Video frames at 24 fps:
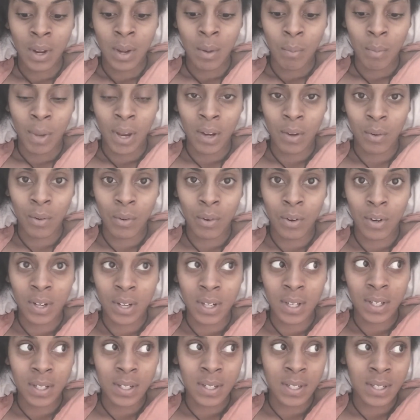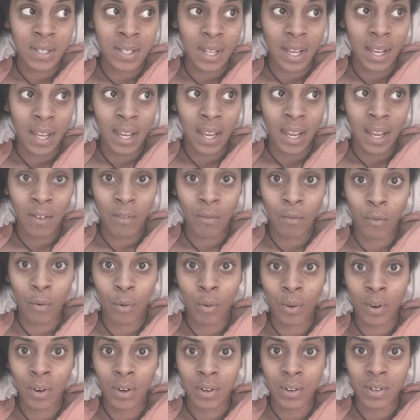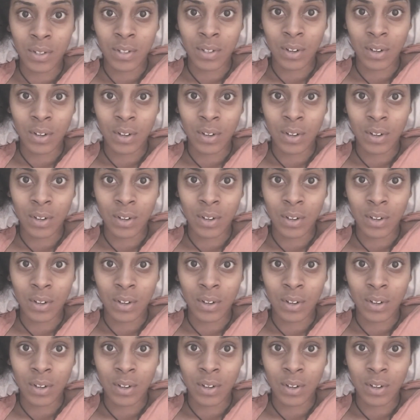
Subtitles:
Minorities and foreigners